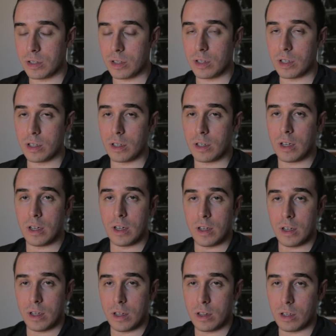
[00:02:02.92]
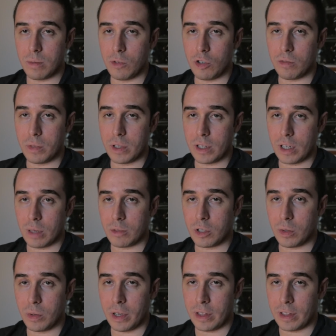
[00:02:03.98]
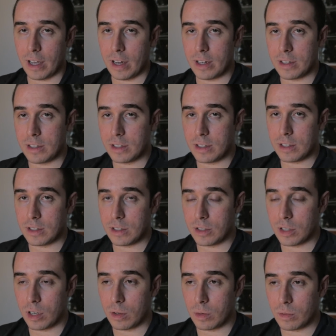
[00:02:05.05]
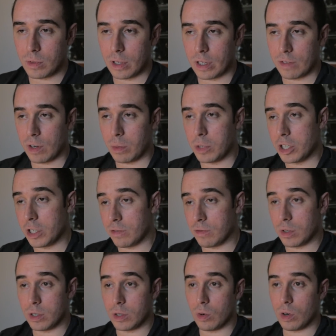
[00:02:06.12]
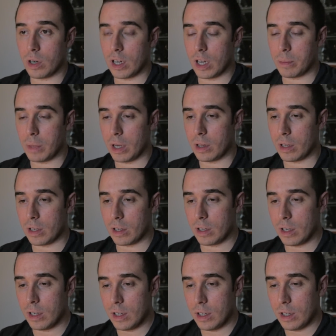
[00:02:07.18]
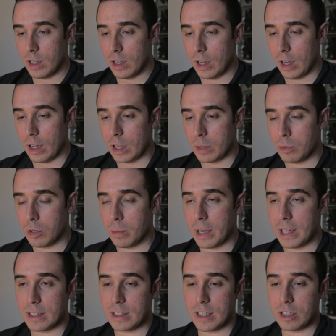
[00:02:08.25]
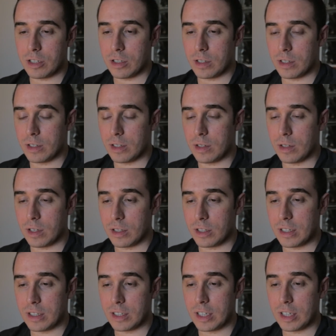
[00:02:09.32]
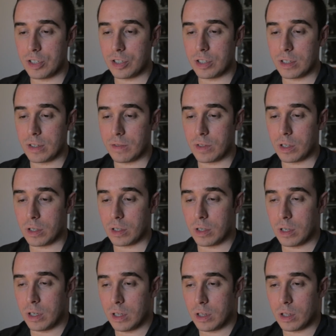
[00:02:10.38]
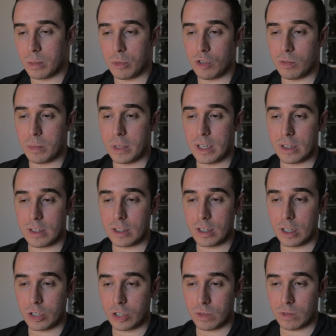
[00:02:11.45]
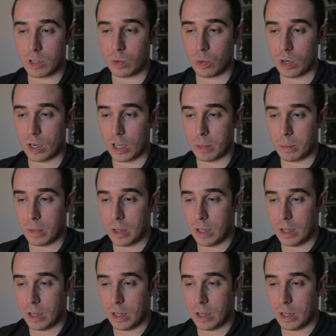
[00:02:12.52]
to the movement that I'm doing in that instant. So, like if I'm reaching for a doorknob, I like put my attention into the sensation of the movement and the touch of the doorknob.